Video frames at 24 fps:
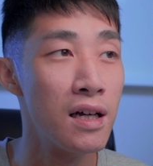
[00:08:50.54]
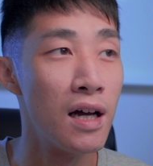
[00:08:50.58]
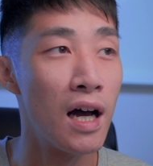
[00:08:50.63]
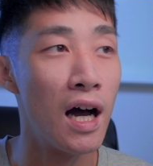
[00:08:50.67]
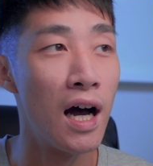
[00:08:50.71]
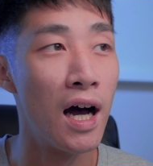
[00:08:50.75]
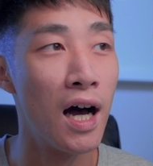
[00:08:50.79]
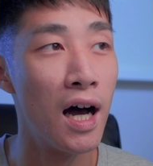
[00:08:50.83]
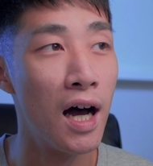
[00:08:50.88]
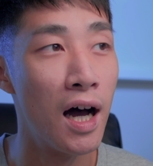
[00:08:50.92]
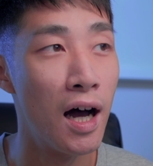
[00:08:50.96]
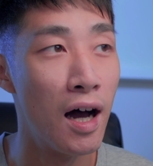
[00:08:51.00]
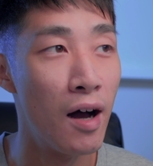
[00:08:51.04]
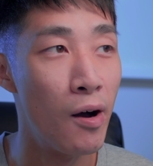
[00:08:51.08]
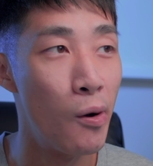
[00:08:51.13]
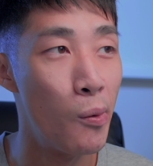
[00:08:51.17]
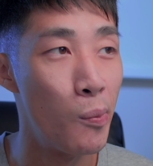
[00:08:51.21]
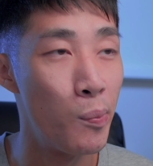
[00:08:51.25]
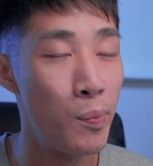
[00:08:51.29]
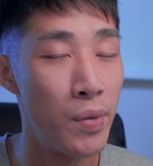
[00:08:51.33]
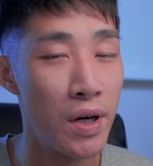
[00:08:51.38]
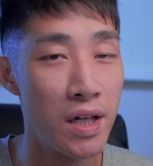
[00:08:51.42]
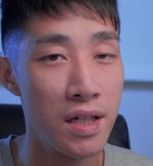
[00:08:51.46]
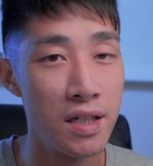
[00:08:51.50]

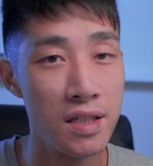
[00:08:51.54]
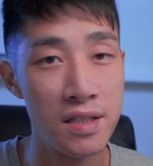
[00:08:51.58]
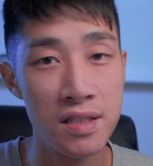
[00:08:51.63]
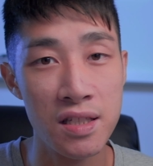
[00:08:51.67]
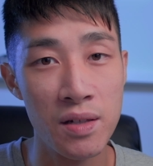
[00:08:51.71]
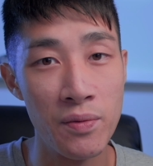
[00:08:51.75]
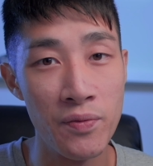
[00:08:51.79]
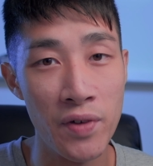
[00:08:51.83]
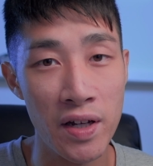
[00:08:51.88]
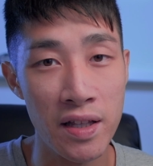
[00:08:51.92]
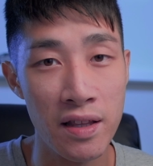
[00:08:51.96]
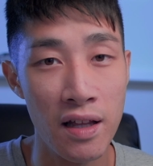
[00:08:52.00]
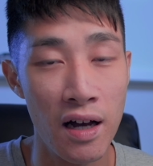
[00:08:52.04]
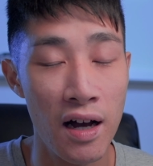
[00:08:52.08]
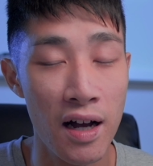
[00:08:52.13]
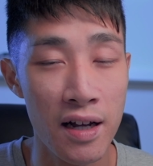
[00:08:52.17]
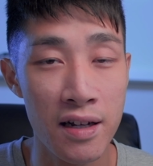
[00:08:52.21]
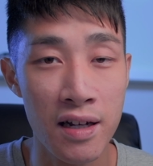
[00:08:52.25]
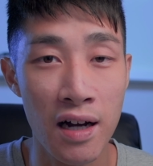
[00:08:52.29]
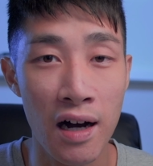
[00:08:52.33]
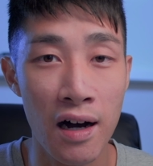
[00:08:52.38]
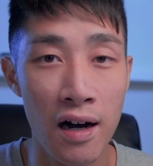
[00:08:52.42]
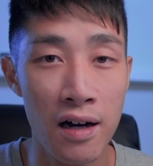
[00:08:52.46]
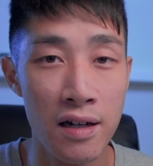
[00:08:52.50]
But it's something that I
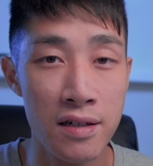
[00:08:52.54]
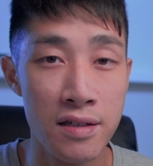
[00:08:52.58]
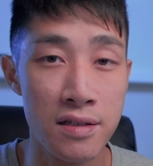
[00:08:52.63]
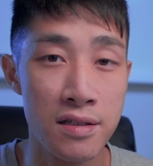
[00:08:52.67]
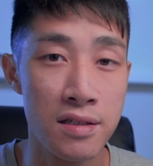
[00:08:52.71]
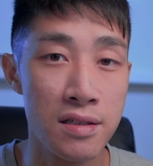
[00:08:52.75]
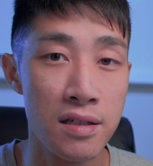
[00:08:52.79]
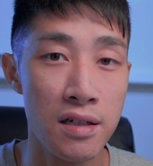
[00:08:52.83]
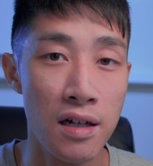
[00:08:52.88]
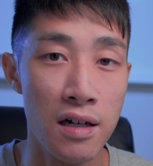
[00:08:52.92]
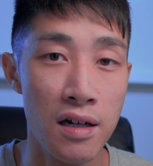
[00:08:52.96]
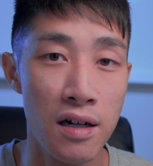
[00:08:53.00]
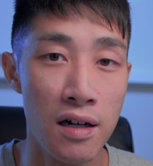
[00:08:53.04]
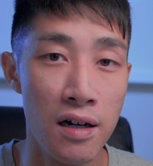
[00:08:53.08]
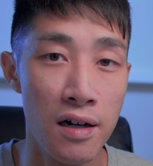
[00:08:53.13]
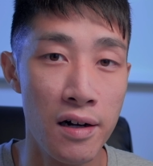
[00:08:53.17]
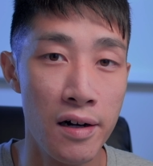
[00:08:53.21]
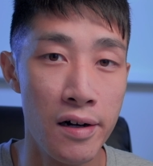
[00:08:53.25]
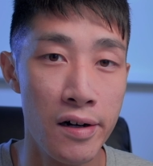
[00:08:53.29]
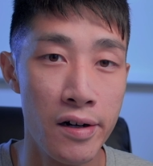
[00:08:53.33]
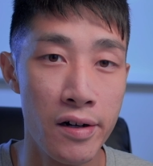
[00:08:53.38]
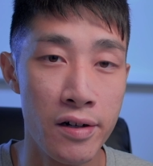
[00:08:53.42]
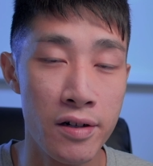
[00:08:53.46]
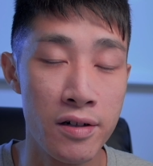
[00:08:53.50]
can't
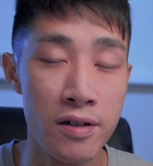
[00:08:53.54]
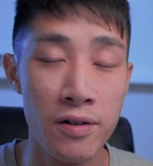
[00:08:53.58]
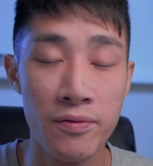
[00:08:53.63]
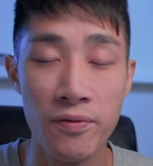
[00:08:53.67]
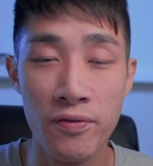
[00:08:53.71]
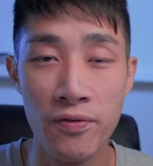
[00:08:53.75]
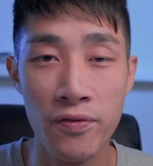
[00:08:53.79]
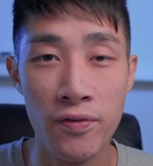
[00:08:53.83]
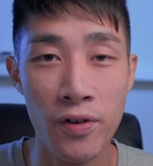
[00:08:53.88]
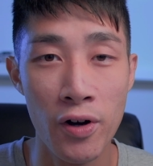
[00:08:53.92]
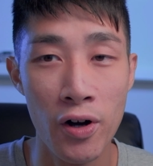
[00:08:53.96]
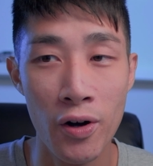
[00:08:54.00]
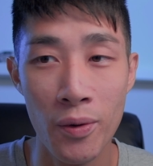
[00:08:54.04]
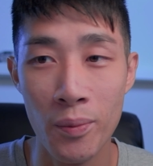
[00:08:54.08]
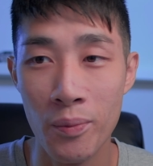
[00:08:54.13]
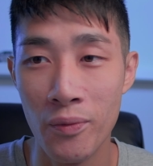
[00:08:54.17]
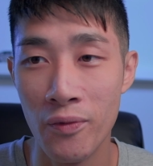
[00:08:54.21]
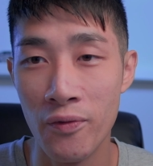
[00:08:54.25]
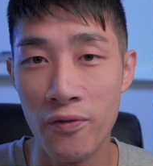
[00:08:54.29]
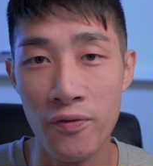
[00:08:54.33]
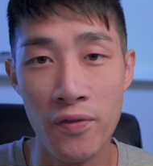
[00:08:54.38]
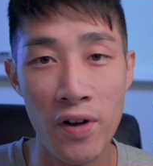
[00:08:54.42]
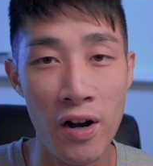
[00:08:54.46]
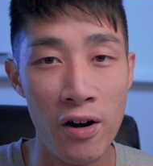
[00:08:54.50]

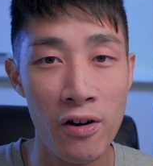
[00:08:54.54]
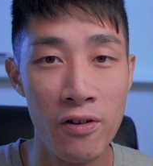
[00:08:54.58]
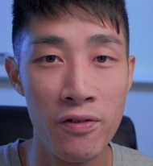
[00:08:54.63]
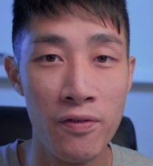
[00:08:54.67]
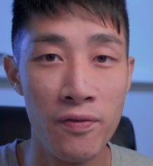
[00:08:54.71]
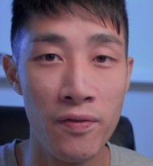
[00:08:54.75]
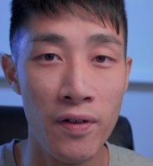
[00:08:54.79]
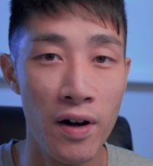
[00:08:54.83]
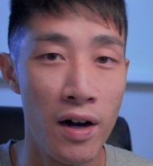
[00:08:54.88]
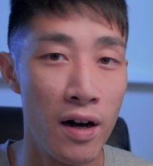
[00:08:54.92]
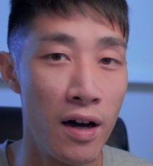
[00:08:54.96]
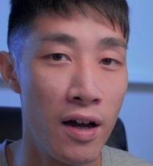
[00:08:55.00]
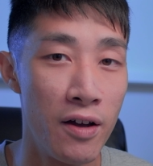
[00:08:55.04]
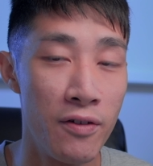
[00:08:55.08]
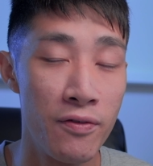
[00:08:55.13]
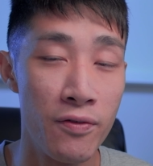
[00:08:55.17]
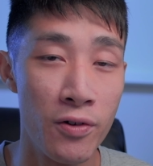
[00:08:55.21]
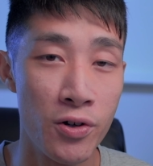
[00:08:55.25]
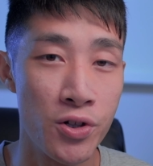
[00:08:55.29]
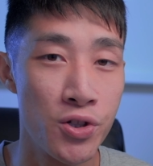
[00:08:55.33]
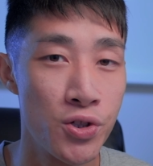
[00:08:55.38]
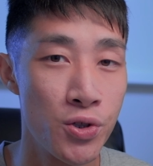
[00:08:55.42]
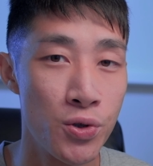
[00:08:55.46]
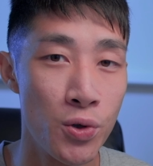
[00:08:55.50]
confirm, verify
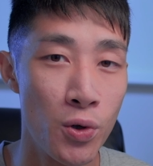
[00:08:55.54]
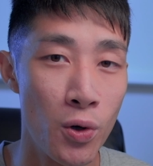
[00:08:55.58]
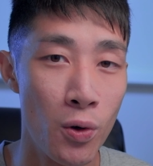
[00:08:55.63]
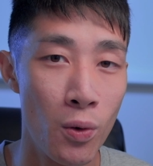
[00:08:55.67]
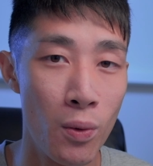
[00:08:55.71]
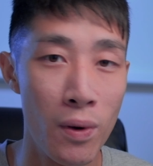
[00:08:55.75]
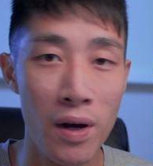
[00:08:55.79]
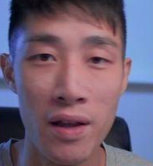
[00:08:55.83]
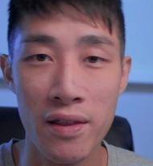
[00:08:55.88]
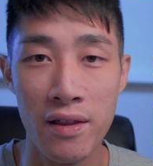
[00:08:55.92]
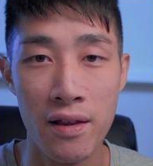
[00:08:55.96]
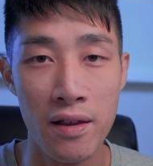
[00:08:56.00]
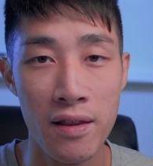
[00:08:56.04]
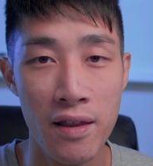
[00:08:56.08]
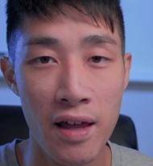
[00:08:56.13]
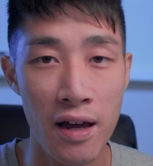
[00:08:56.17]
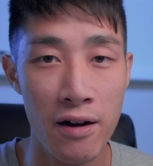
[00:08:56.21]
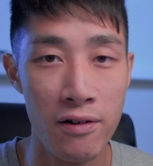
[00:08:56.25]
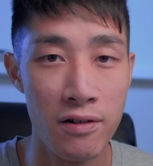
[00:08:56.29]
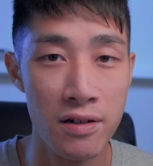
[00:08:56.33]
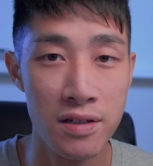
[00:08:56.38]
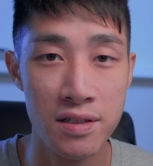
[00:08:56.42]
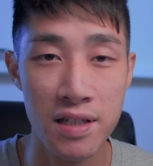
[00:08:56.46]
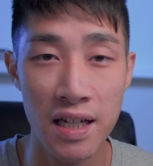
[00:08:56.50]
for sure whether
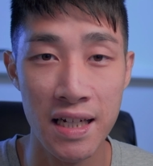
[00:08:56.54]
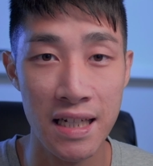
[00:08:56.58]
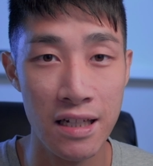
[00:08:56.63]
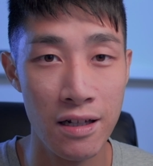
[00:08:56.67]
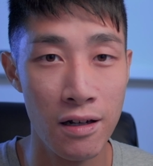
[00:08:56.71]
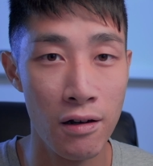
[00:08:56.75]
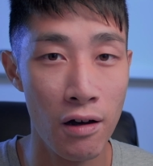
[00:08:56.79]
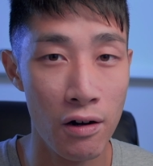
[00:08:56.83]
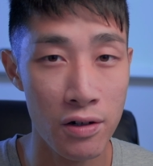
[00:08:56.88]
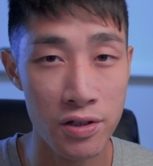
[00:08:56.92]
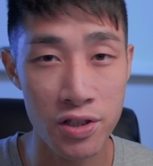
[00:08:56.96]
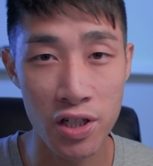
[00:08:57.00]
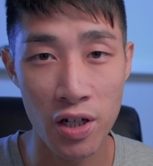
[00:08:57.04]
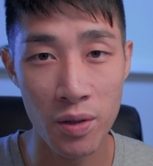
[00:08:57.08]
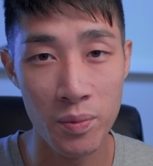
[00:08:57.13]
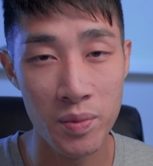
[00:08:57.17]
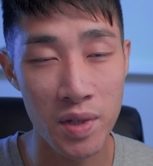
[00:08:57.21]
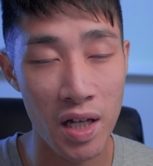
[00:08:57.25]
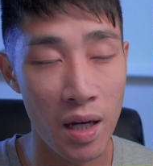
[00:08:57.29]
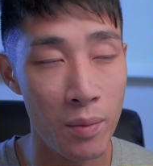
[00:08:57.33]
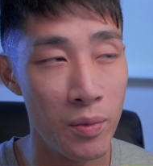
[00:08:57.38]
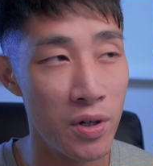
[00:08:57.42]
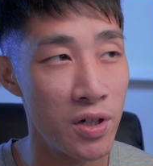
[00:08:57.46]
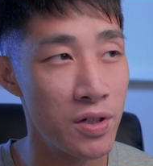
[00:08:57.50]
there is any long-term
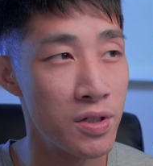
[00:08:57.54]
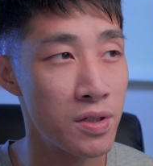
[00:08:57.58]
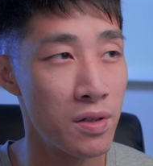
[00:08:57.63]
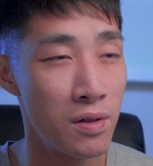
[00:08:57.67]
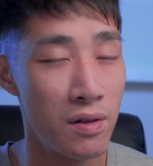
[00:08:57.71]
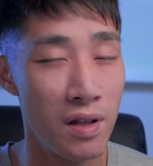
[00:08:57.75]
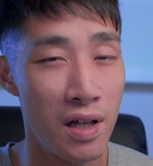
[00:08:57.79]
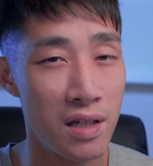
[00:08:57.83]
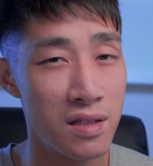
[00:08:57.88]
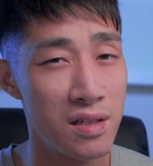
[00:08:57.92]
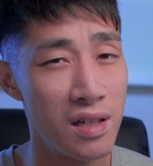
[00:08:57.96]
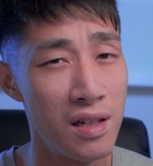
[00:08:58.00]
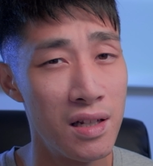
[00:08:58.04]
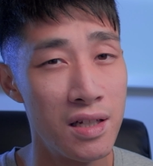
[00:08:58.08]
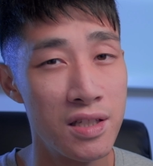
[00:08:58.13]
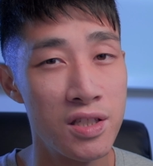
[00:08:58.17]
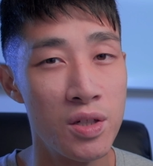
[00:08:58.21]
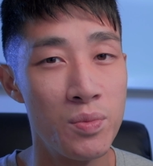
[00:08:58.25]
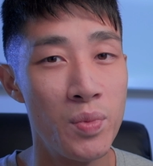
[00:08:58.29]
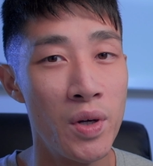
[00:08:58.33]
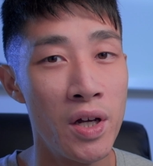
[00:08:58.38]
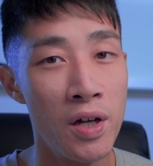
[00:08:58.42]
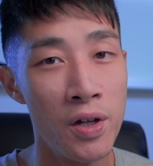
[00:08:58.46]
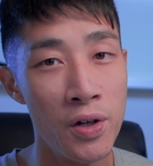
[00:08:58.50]
damage. So that's a
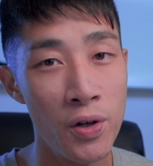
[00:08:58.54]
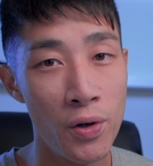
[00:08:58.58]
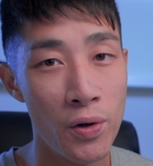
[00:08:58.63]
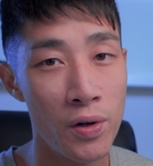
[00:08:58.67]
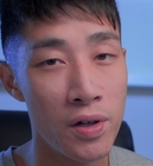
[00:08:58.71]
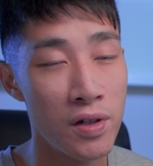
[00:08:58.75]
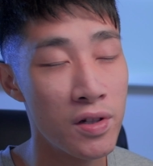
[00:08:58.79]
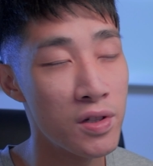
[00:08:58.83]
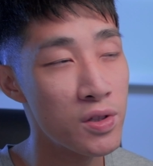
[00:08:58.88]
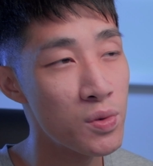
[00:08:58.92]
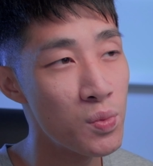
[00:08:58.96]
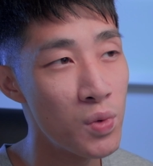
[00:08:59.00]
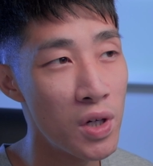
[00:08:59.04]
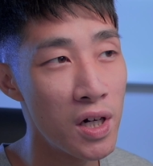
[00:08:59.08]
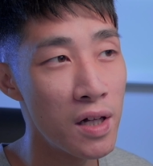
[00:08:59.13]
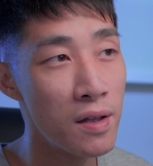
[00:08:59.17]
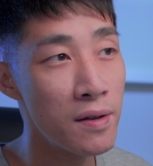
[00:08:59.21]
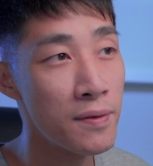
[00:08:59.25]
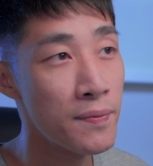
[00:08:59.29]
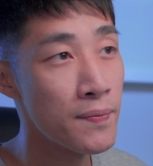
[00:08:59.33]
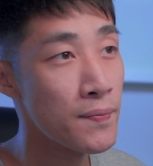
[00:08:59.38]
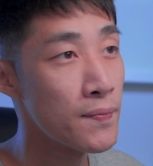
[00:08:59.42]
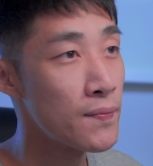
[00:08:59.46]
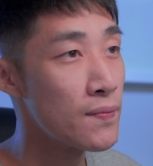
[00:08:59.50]
little bit annoying as
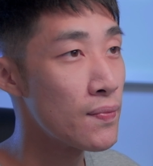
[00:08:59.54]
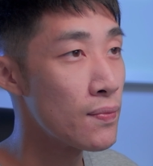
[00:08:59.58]
well.